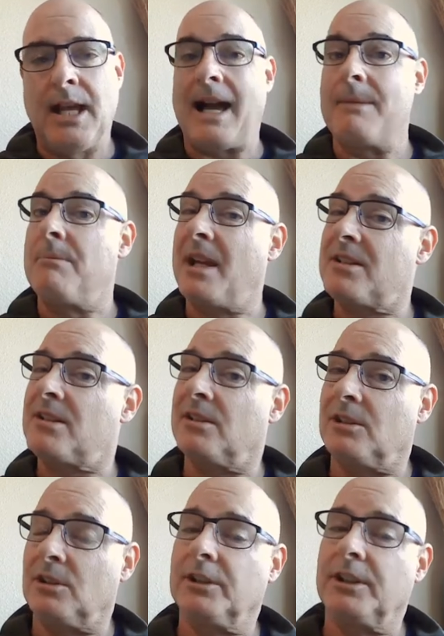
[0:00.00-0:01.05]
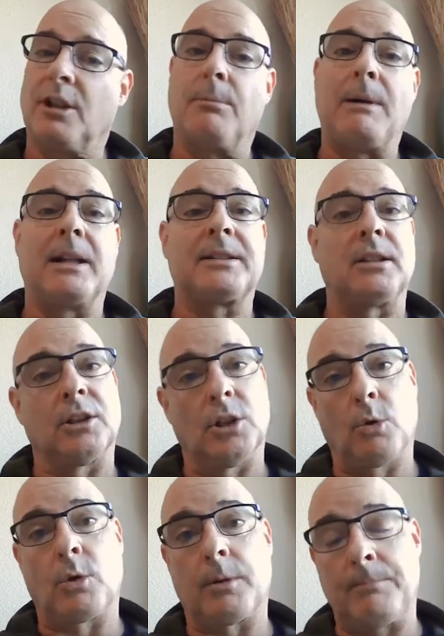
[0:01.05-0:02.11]
I mentioned earlier about the
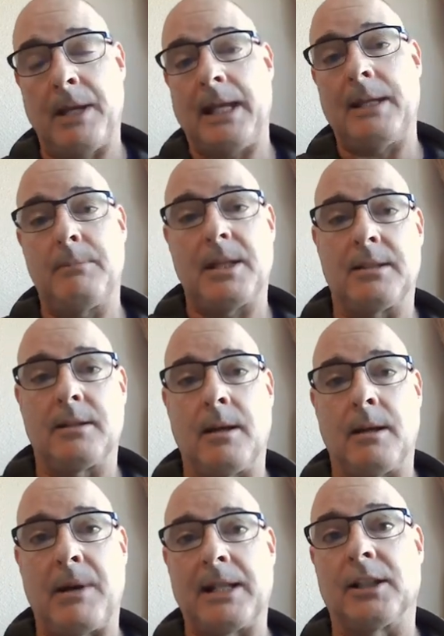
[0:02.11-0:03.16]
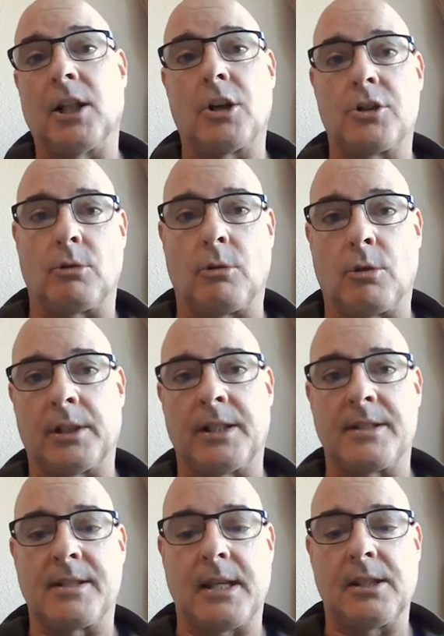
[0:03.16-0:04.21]
lower payment uh, by larger
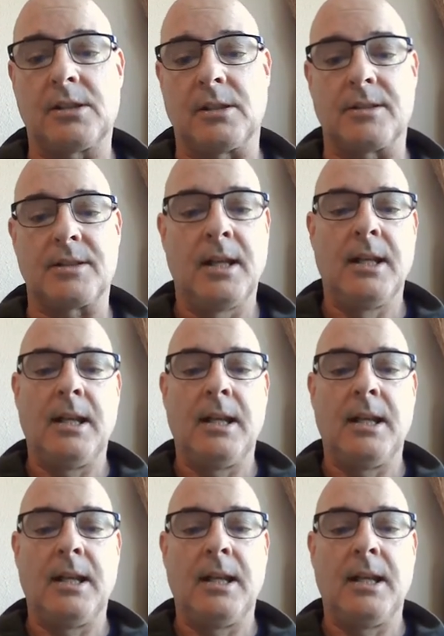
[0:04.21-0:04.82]
organizations.